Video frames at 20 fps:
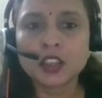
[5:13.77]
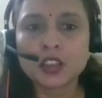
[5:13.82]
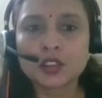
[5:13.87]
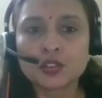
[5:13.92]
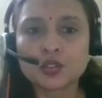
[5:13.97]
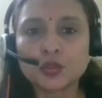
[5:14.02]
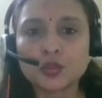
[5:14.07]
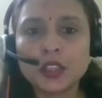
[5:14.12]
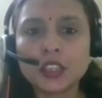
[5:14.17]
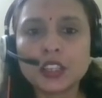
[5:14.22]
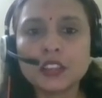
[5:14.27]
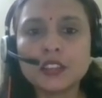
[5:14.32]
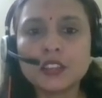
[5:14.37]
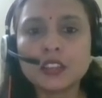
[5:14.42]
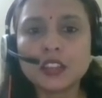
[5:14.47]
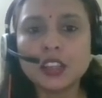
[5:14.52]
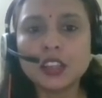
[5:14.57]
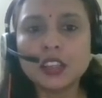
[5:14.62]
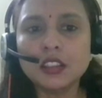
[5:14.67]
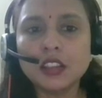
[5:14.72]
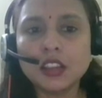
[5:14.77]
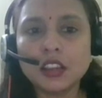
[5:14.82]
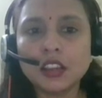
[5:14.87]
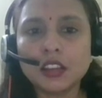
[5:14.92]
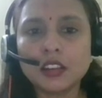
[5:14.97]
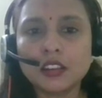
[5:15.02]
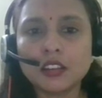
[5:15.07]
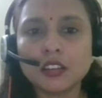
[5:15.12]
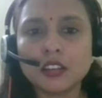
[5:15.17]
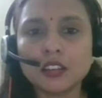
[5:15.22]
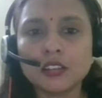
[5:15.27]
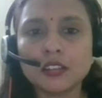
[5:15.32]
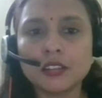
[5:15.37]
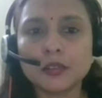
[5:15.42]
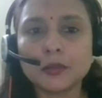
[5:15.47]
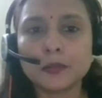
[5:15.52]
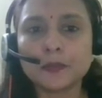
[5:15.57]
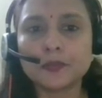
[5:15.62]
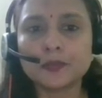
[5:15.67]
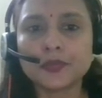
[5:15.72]
So we can see that
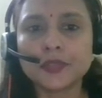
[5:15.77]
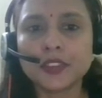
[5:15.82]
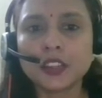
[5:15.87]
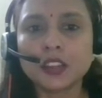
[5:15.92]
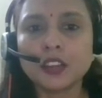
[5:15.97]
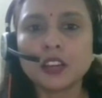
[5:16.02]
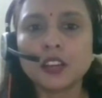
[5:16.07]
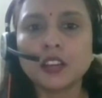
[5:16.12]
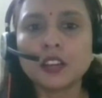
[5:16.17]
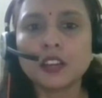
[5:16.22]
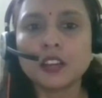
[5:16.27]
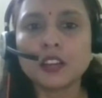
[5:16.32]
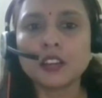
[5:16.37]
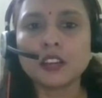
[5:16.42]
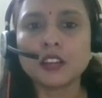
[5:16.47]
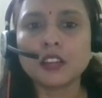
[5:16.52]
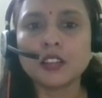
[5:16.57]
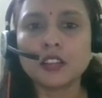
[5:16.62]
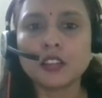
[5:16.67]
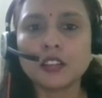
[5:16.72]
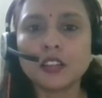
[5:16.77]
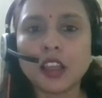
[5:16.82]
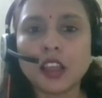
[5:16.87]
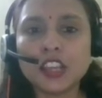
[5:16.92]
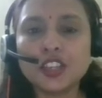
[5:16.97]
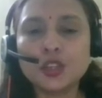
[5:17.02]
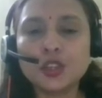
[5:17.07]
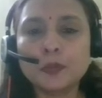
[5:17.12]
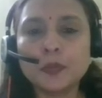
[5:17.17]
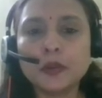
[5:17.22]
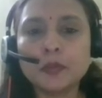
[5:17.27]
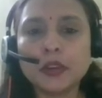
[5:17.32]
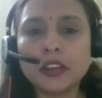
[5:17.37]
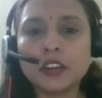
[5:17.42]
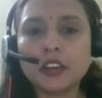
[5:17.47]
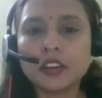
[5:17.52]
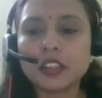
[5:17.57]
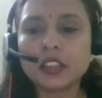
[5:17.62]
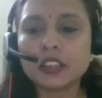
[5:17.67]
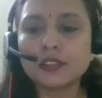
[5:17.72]
um, uh, IGP
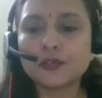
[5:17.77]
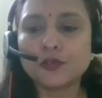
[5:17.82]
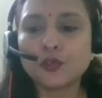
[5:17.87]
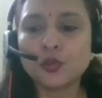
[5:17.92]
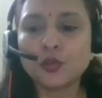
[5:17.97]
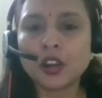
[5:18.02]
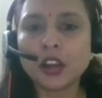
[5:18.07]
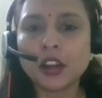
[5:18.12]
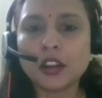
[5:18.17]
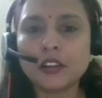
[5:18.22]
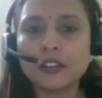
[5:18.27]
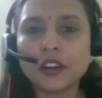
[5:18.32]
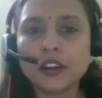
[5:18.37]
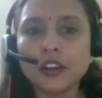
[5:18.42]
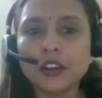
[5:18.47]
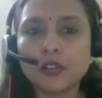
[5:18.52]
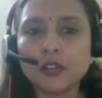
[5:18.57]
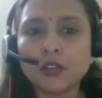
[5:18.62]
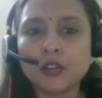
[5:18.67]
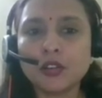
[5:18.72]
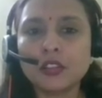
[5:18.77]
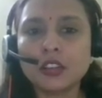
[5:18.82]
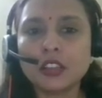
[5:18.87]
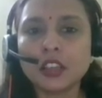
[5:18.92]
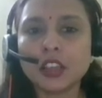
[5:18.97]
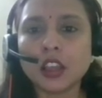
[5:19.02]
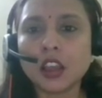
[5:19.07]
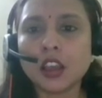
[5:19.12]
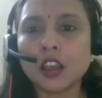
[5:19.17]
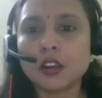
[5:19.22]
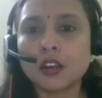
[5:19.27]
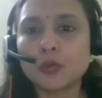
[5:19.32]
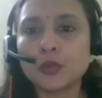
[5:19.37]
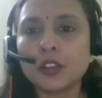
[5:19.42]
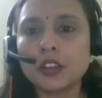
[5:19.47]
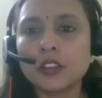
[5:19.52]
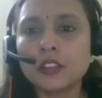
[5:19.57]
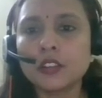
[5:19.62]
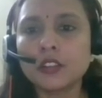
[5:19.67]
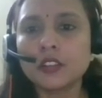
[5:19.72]
metric is 400 on the
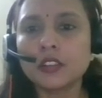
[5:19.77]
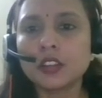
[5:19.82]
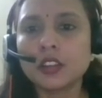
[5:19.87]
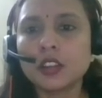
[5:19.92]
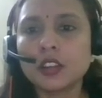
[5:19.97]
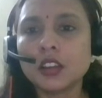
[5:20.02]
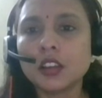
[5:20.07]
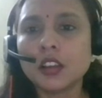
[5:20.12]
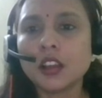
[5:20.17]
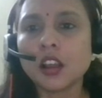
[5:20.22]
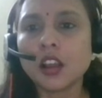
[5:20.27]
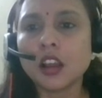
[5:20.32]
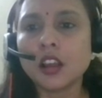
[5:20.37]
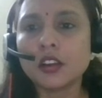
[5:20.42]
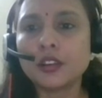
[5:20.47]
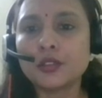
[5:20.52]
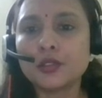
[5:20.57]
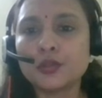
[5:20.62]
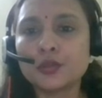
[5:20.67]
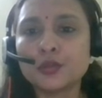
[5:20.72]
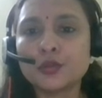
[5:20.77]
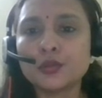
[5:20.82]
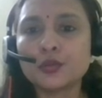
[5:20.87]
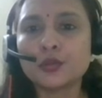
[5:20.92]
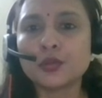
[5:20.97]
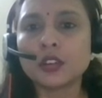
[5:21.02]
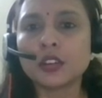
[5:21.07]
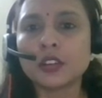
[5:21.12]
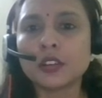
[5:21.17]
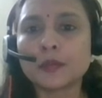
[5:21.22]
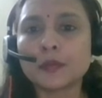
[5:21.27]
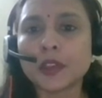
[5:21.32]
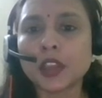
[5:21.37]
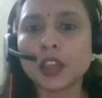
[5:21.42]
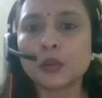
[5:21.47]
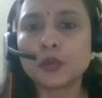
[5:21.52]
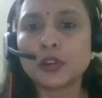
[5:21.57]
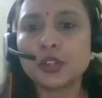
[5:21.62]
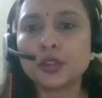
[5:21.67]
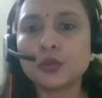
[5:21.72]
R1 R2, um,
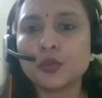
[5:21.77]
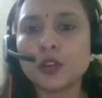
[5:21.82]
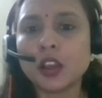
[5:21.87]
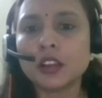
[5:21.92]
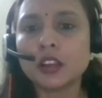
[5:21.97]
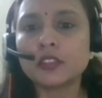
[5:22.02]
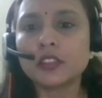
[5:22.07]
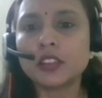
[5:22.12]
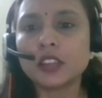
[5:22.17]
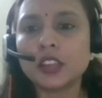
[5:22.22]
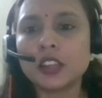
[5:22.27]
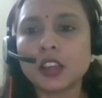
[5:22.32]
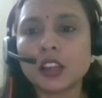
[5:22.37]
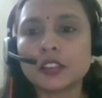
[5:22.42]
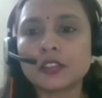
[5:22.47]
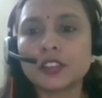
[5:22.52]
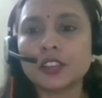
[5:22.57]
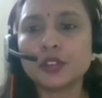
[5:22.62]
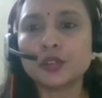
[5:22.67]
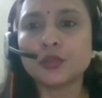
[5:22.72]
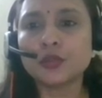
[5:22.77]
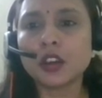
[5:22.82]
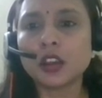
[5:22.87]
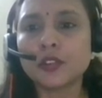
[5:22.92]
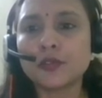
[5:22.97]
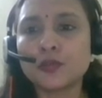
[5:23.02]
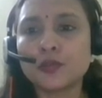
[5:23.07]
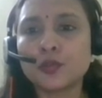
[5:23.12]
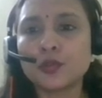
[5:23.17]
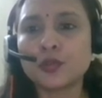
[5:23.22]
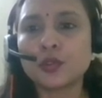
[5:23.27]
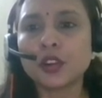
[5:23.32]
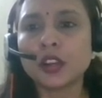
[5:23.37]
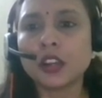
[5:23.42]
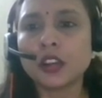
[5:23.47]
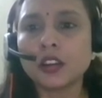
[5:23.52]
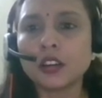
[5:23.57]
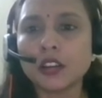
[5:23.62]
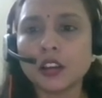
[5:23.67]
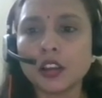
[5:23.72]
R1 to R3, R3 to R4,
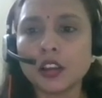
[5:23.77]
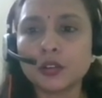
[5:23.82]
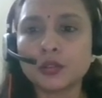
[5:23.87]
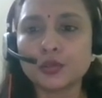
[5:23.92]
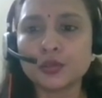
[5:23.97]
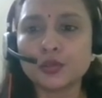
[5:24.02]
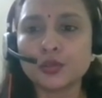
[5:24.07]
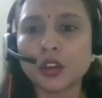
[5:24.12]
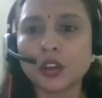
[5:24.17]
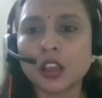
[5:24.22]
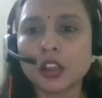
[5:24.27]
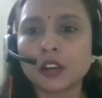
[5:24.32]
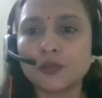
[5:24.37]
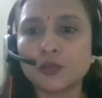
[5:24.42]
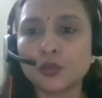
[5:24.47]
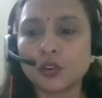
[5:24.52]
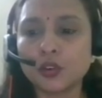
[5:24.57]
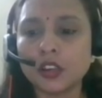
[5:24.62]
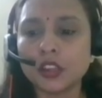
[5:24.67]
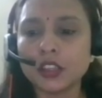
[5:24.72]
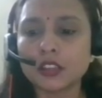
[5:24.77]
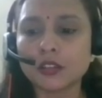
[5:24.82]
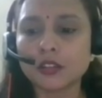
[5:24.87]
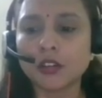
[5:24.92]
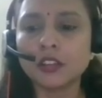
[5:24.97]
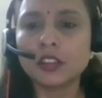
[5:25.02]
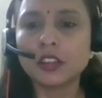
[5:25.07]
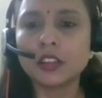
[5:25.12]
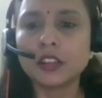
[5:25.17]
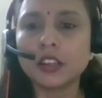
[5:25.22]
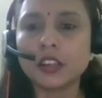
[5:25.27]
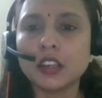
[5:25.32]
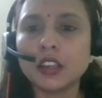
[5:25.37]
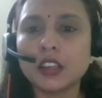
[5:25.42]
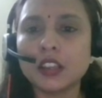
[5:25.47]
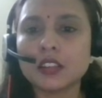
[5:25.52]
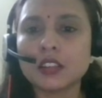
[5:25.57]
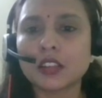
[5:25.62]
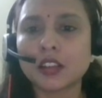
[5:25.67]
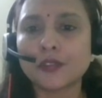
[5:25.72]
and R2 to R4 links. All the green
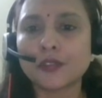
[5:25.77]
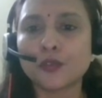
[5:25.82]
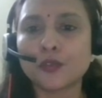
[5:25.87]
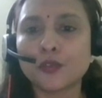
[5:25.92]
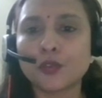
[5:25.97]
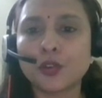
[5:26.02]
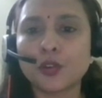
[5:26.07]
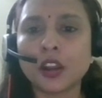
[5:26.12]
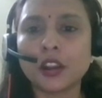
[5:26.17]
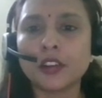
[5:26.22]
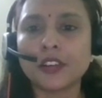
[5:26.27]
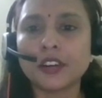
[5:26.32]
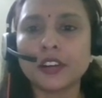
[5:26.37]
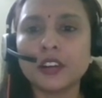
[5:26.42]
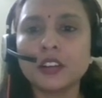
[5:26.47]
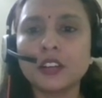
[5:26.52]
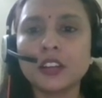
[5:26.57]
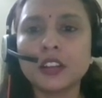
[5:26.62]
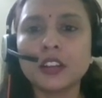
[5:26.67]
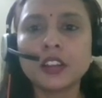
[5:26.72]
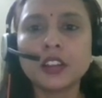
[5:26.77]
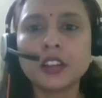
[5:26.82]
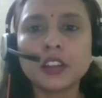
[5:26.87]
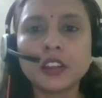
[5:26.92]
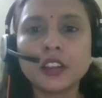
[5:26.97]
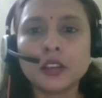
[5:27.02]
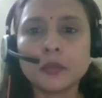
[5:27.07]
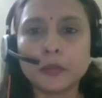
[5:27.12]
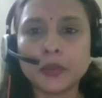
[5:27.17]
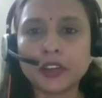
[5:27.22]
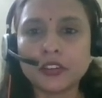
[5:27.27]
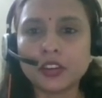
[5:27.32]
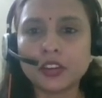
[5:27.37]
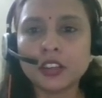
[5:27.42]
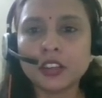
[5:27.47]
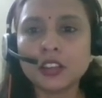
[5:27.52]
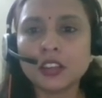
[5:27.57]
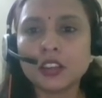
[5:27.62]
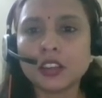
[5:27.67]
links are 400 metric.